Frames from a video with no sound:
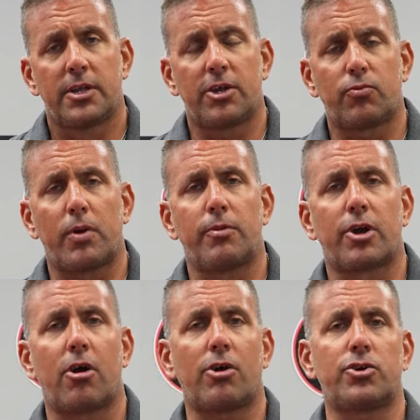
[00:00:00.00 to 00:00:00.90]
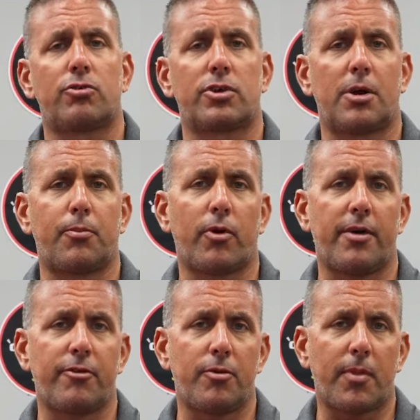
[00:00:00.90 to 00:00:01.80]
This way when the car shows up
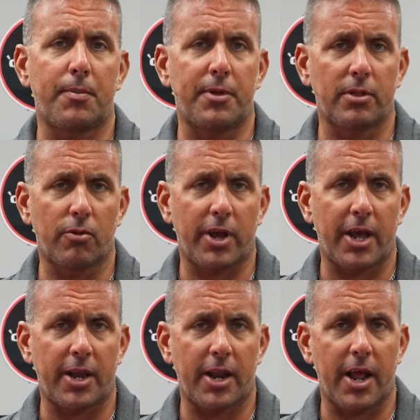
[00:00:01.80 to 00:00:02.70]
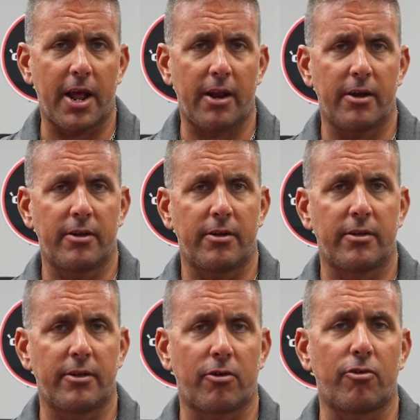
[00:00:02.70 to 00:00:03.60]
wherever you might be located at,
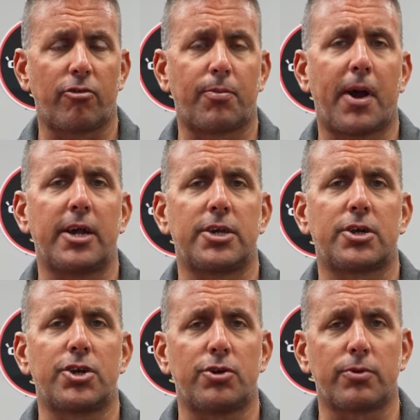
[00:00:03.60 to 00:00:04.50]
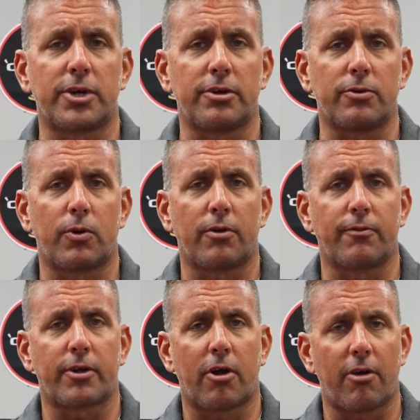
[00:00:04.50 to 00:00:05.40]
there are no surprises because you were here and you went
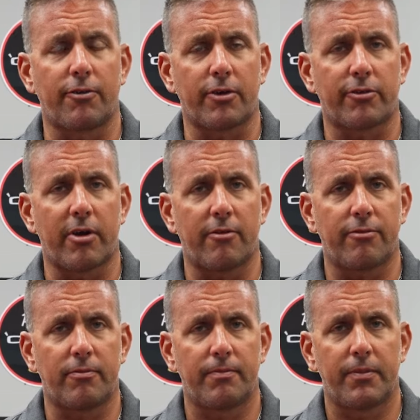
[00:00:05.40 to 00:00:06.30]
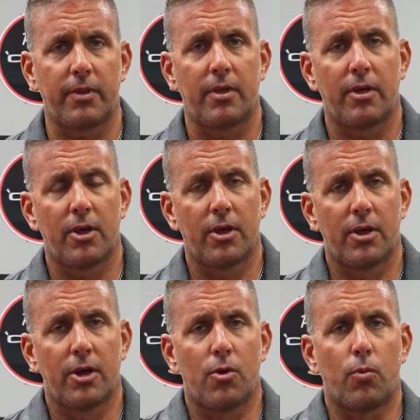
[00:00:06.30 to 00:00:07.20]
over the car for yourself.
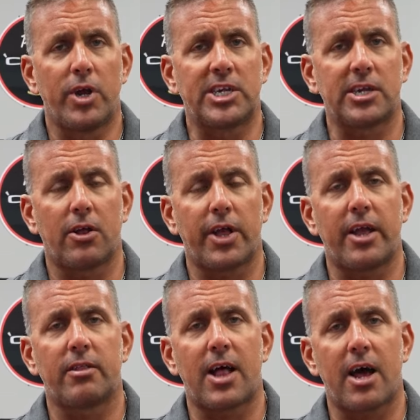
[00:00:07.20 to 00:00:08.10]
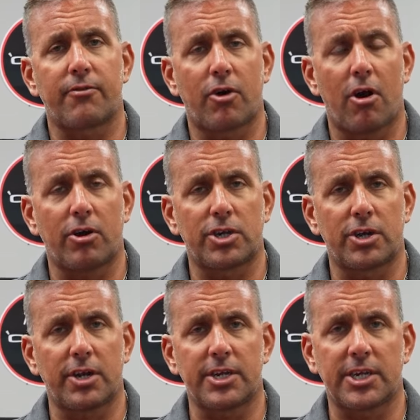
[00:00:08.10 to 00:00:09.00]
We sell a lot of cars
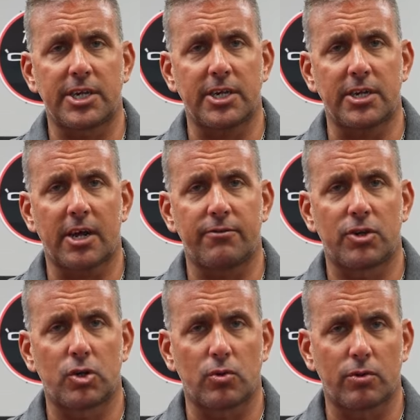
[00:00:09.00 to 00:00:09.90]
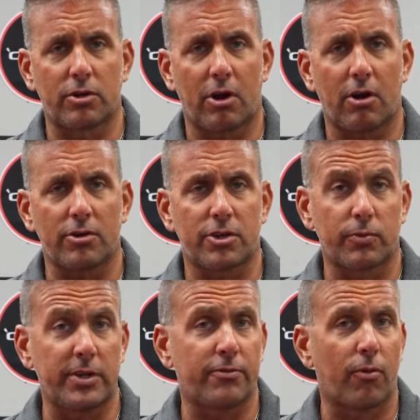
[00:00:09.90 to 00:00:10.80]
sight unseen. I've sold cars,
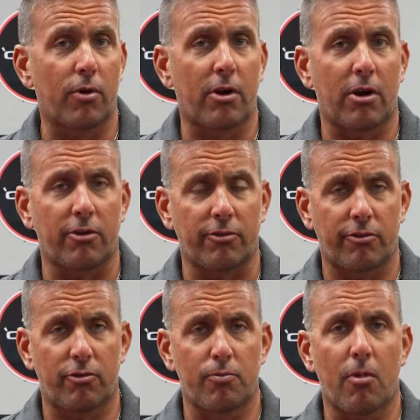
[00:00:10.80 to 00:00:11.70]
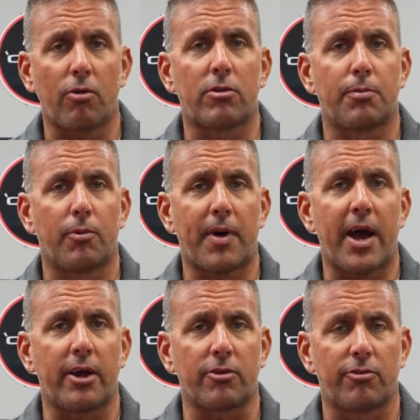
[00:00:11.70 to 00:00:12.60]
three and four cars, to multiple
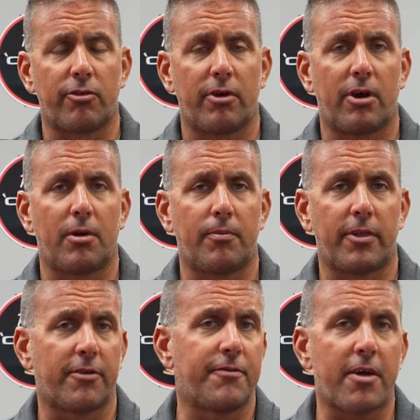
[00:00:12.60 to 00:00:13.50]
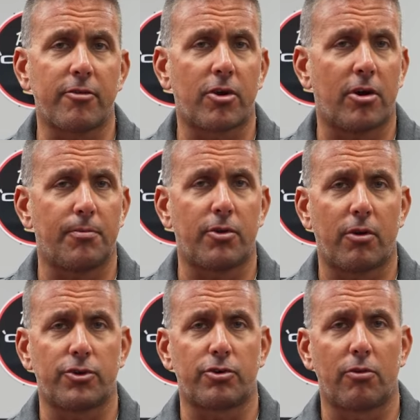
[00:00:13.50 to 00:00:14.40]
buyers um, that have never come to
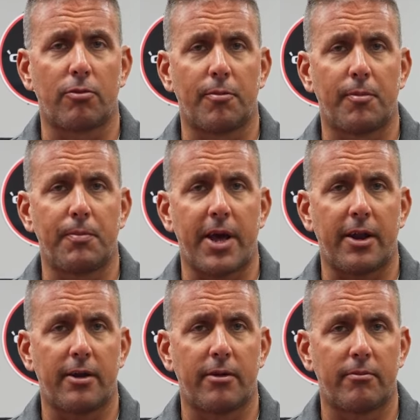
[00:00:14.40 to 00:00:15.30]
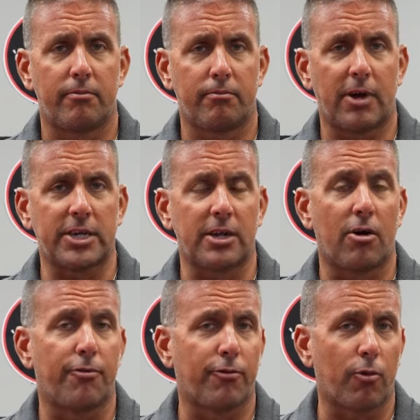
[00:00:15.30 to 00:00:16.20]
our showroom and met
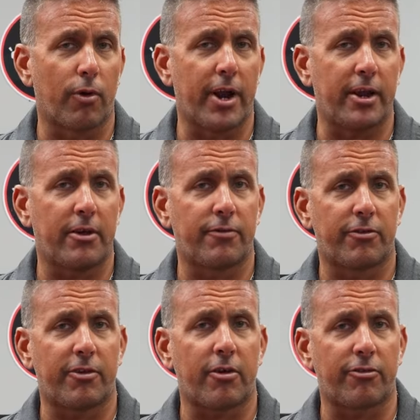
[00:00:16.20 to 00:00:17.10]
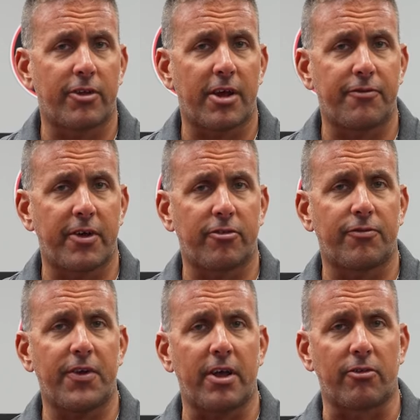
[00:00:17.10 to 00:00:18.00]
myself or any of the sales staff face to
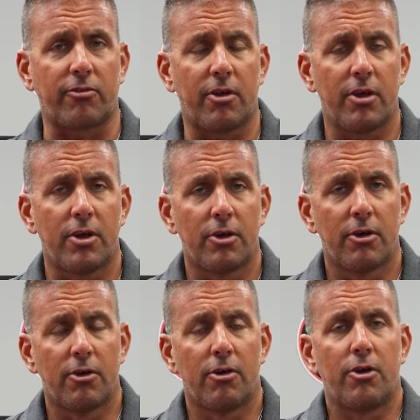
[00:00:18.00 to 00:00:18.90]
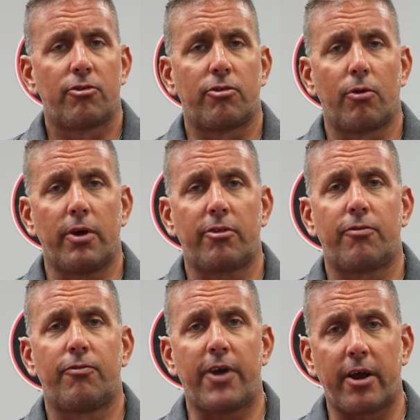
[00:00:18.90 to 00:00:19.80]
face. So it's
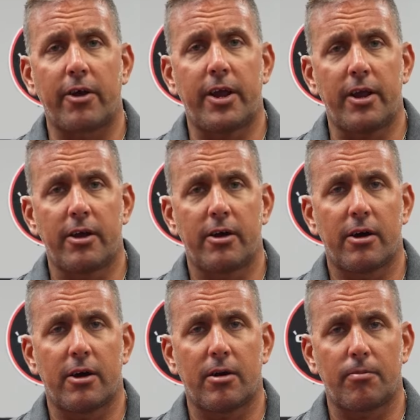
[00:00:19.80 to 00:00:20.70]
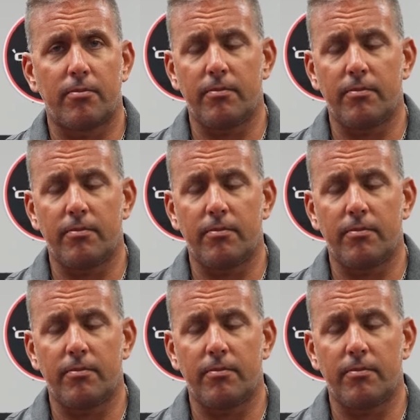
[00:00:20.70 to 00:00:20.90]
very um,